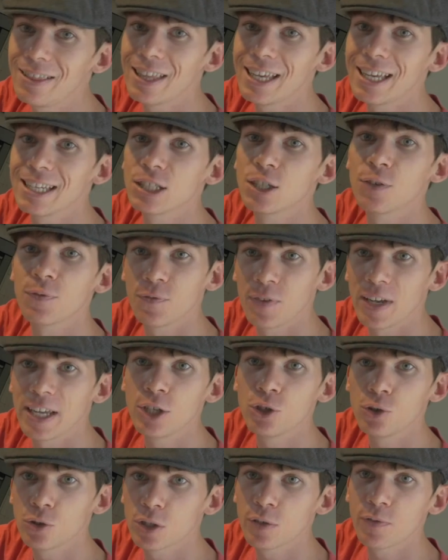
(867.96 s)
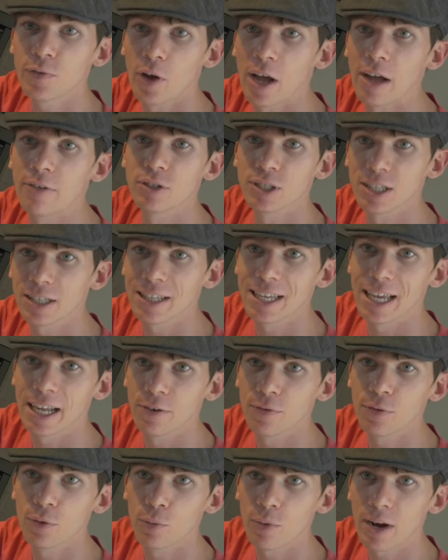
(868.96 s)
these to feed your survivors at the
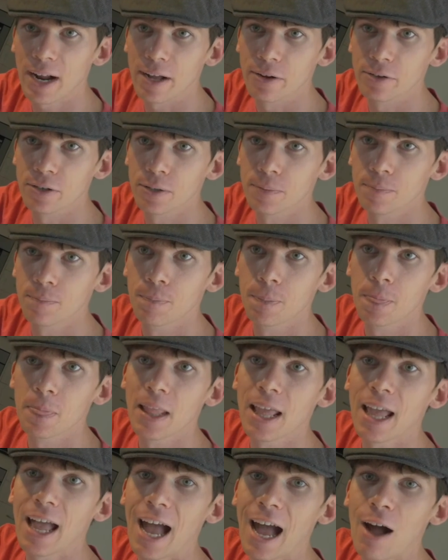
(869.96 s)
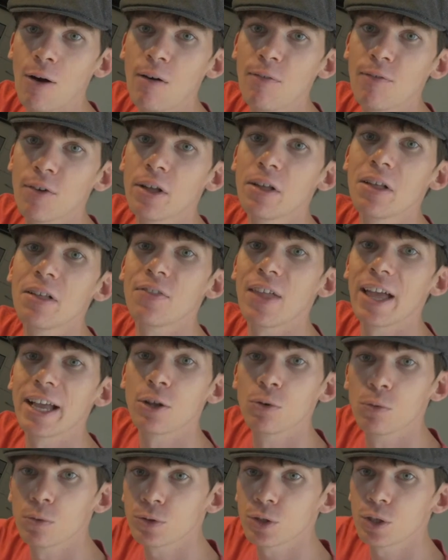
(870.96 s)
end of the round. However, they
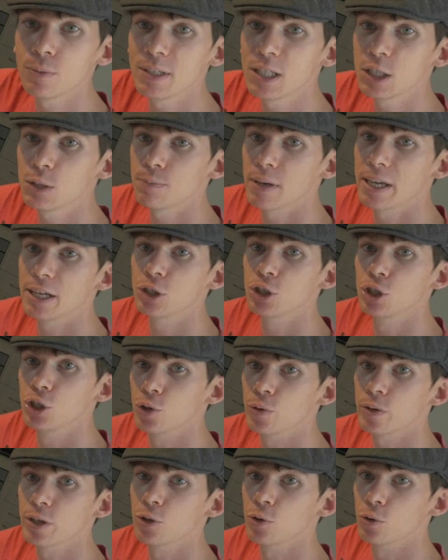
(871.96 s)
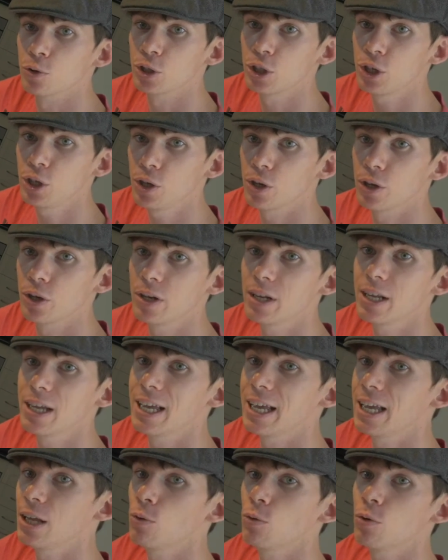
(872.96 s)
can also be spent during your turn
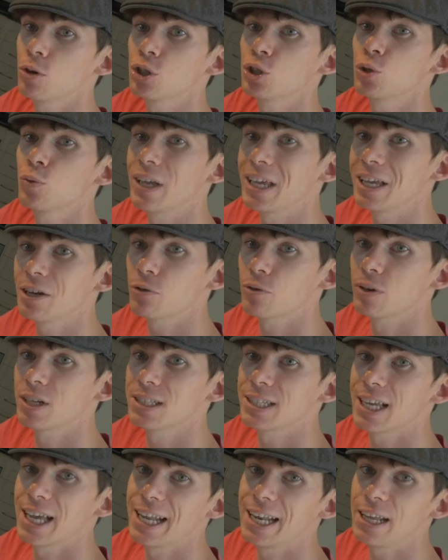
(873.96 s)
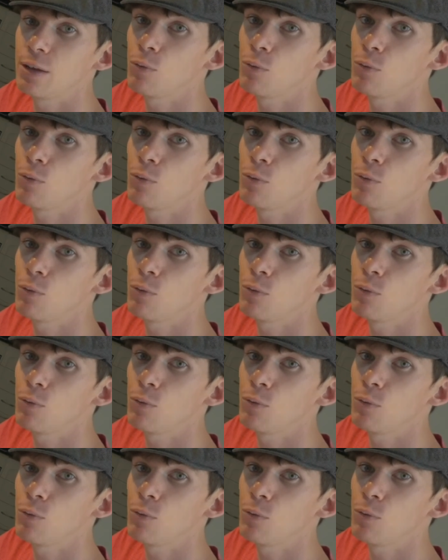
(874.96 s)
in order to increase any